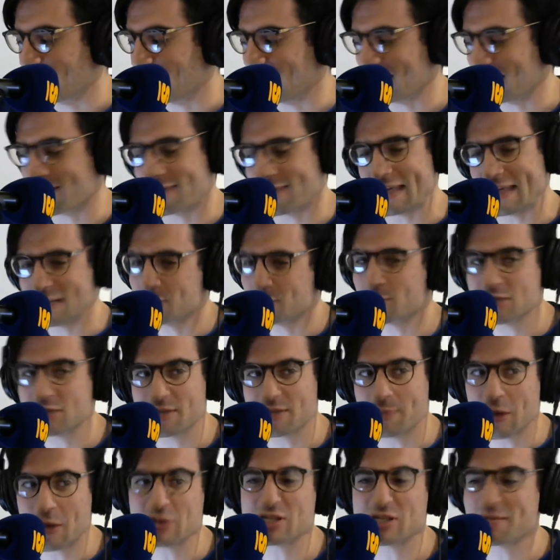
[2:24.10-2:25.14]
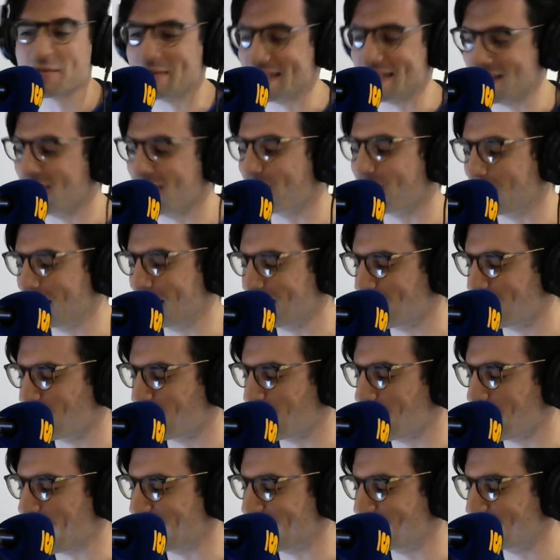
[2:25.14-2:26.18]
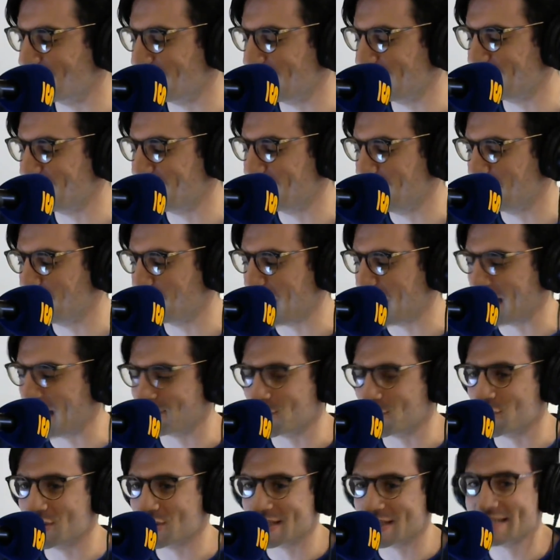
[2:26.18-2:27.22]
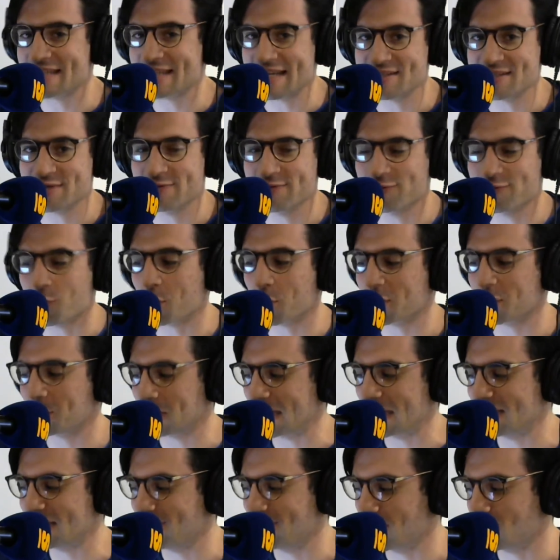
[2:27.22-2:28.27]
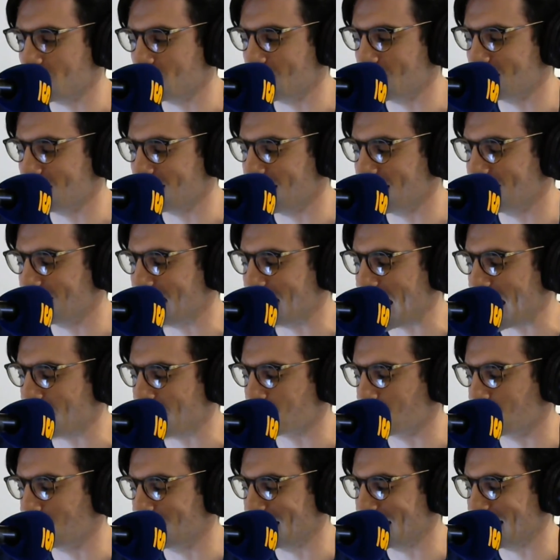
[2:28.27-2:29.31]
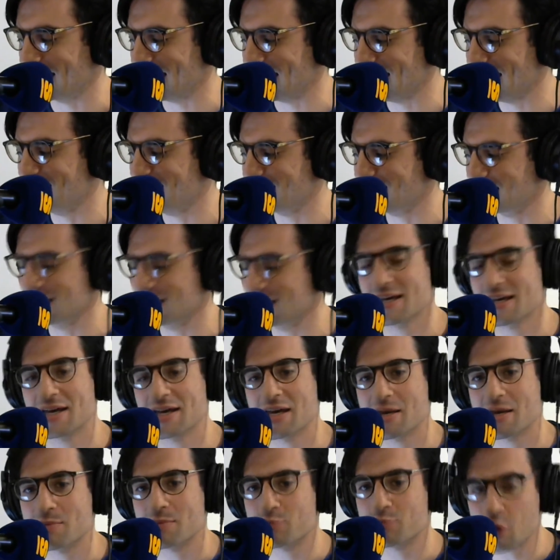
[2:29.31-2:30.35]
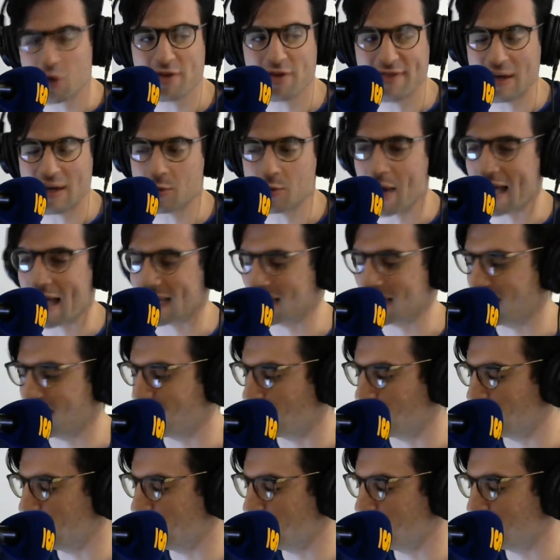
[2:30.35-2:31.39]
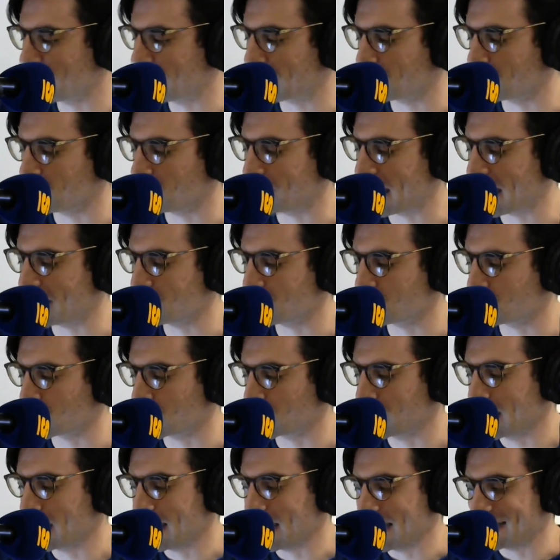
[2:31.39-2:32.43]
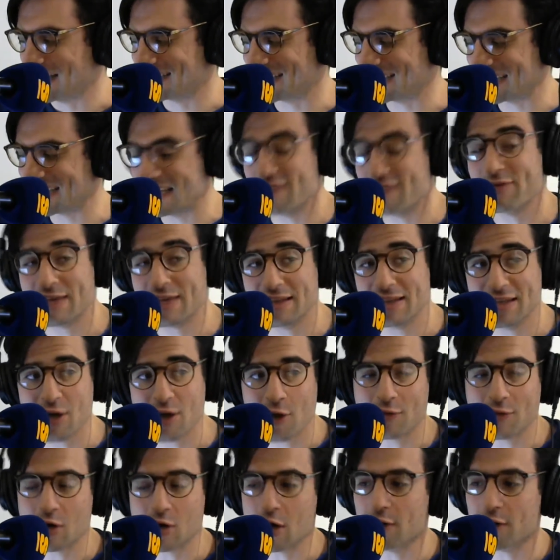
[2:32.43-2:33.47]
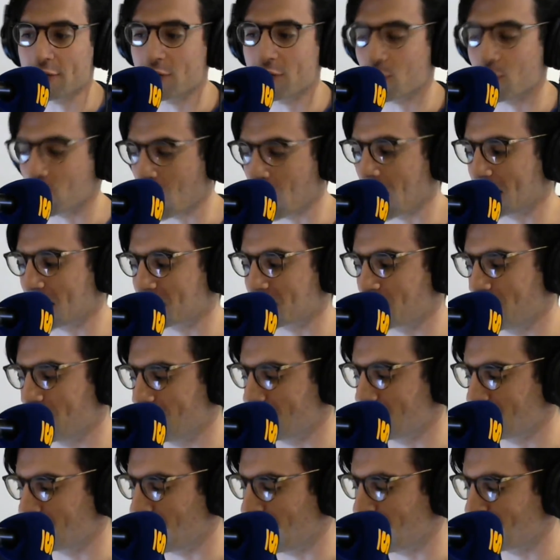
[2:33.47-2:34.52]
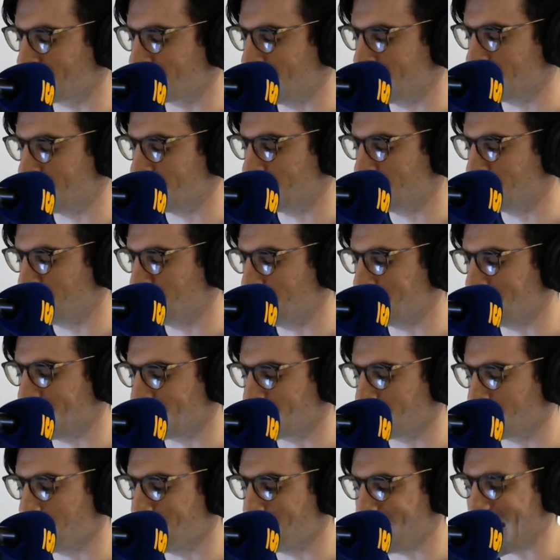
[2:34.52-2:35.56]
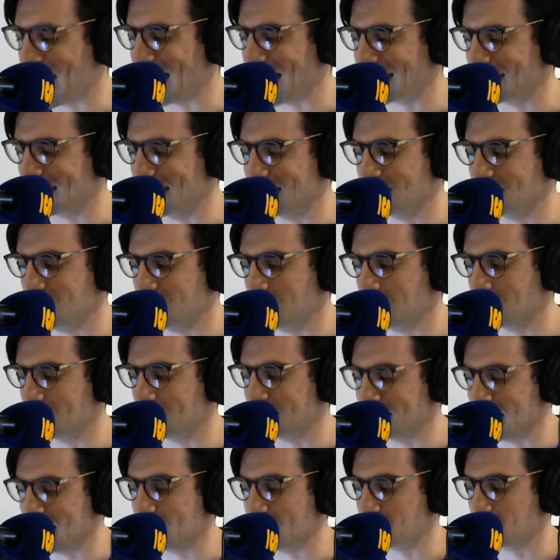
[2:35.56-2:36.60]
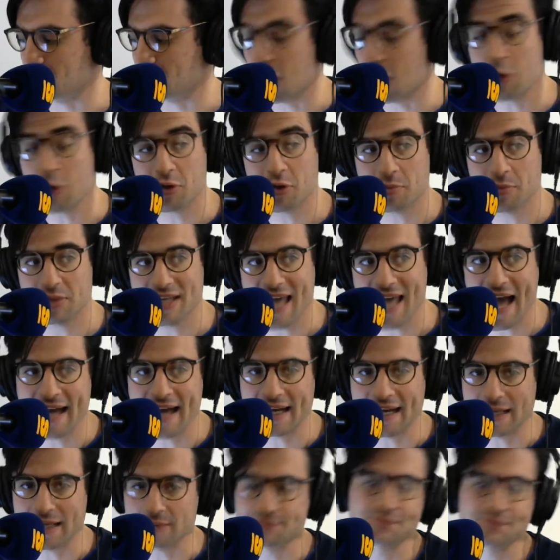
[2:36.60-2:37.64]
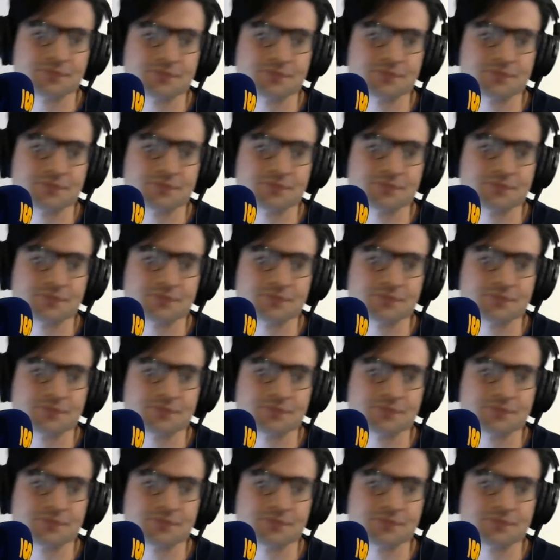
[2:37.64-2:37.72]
Things were supposed to be different for the Mets this year after successive fourth-place finishes in the National League East. Brody Van Wagenen, their new general manager, significantly overhauled the roster this offseason to get them back into contention, notably adding